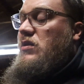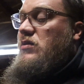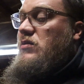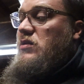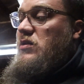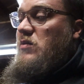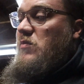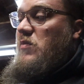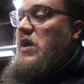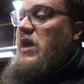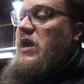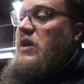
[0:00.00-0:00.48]

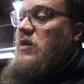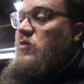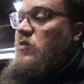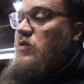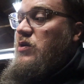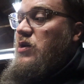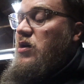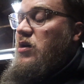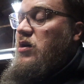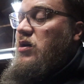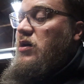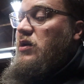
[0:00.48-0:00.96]
the back one
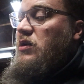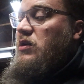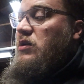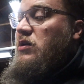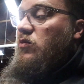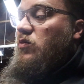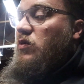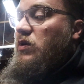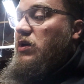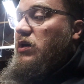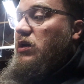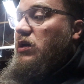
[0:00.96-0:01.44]
on
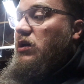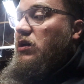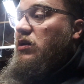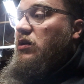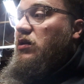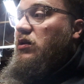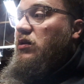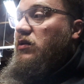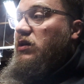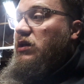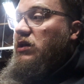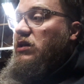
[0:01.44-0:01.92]
when
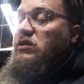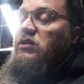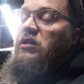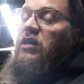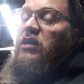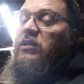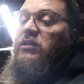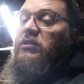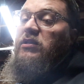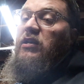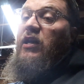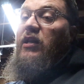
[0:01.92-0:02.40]
the
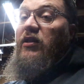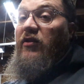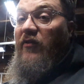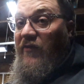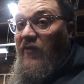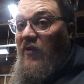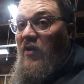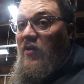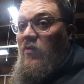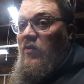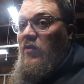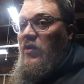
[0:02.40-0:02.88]
exhaust side, the
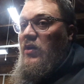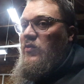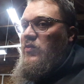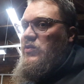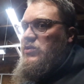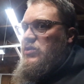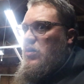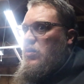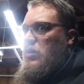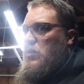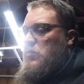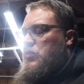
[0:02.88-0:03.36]
front one, was
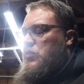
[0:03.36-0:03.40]
already